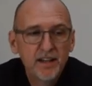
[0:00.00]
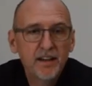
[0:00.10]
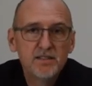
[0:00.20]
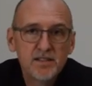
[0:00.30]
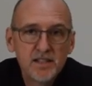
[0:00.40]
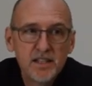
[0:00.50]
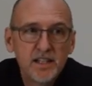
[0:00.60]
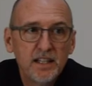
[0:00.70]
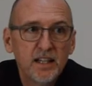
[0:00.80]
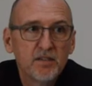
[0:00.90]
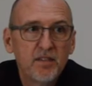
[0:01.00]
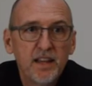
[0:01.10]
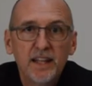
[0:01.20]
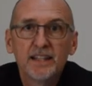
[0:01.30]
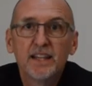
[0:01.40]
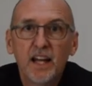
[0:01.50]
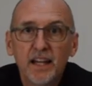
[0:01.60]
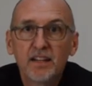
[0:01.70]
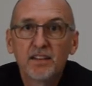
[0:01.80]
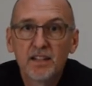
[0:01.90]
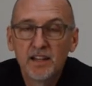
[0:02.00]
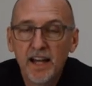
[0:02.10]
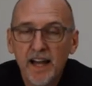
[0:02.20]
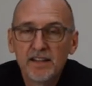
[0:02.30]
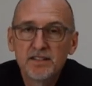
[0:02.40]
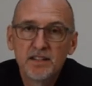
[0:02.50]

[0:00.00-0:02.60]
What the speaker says: and see if they like the class.